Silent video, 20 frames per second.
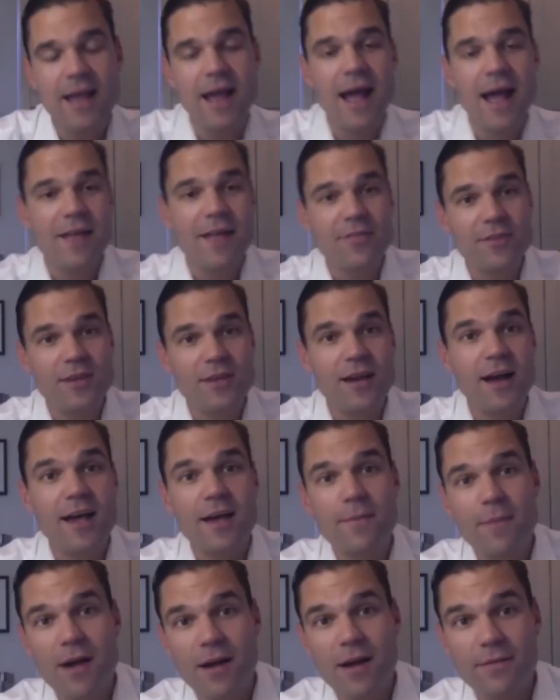at the
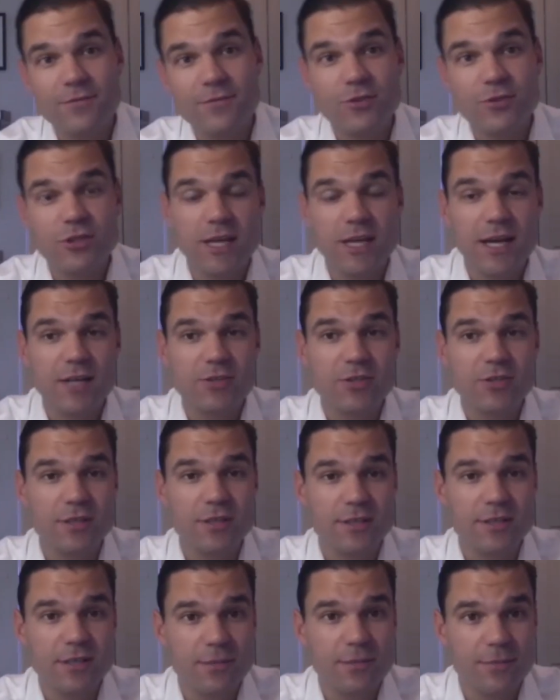IMF, she
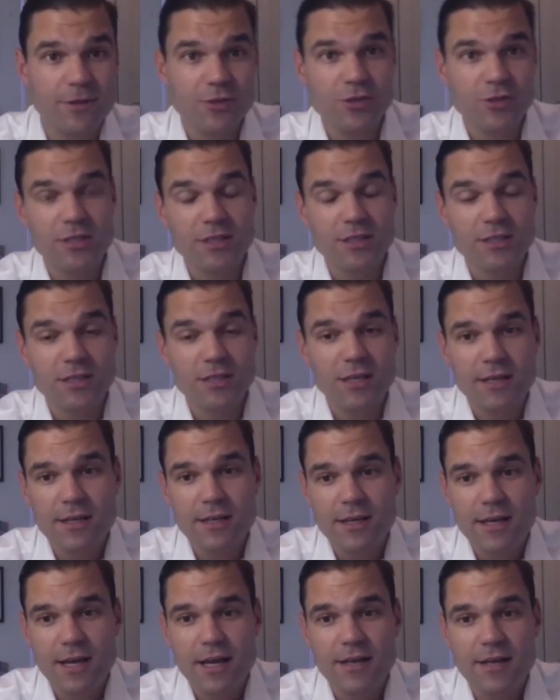actually commissioned
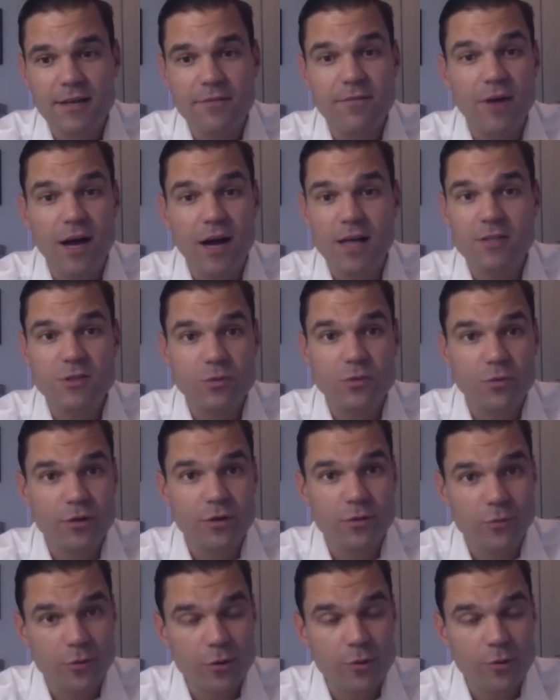an advisory
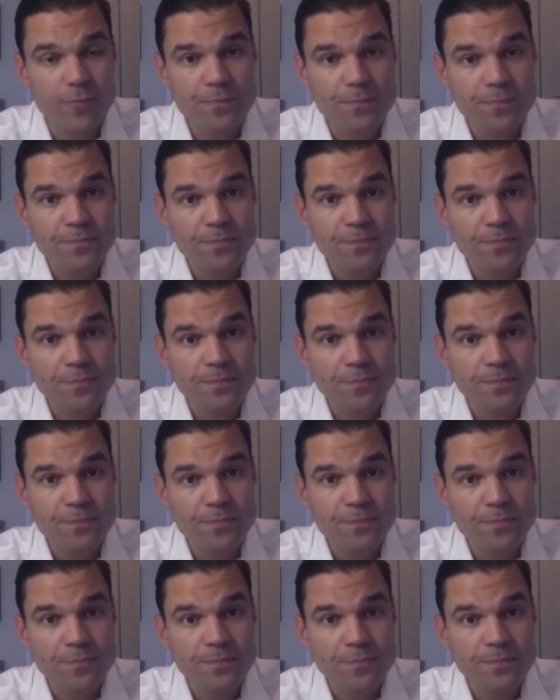group